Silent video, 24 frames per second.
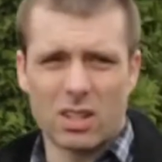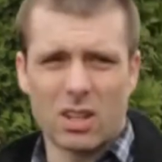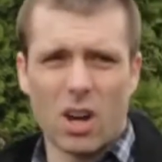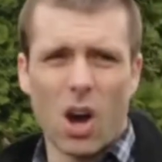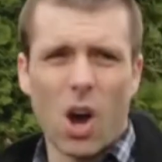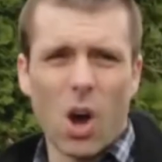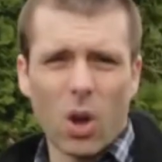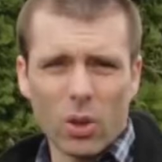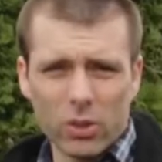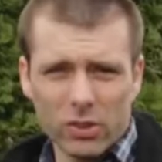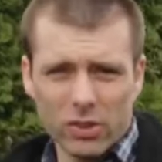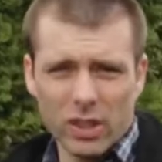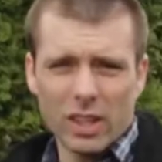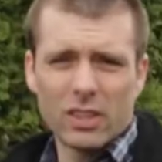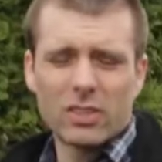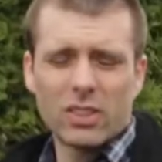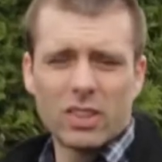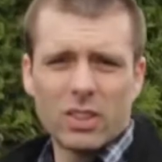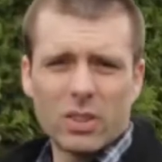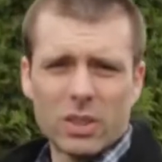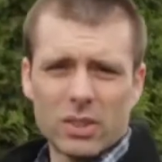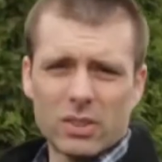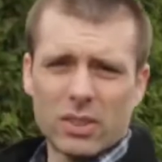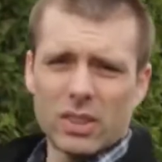calls things
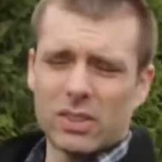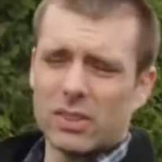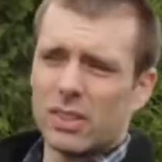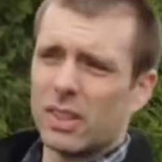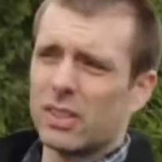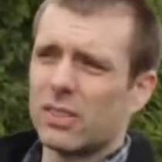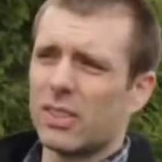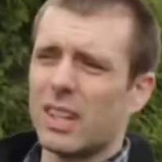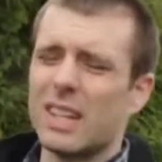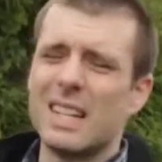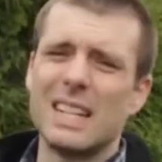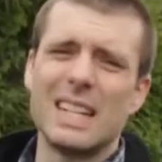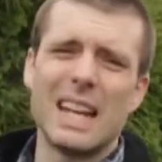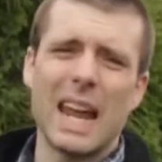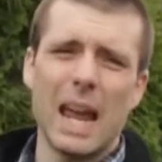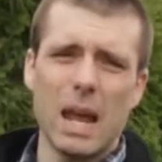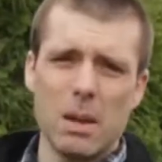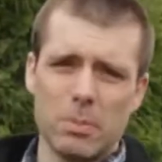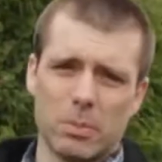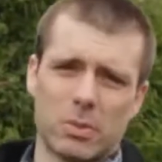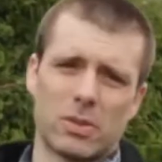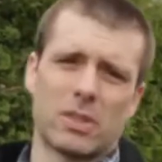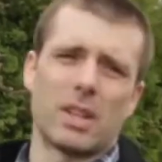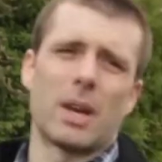into existence and
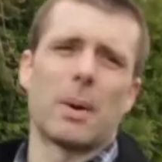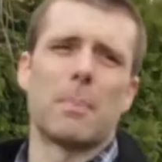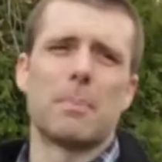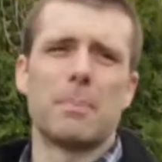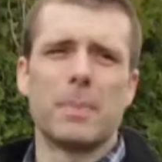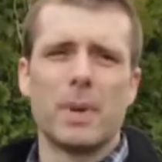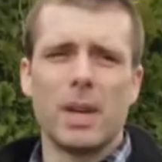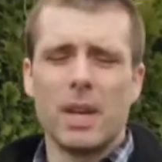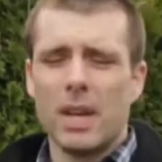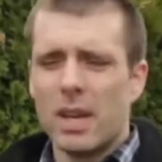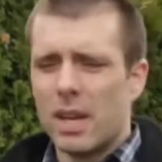names them.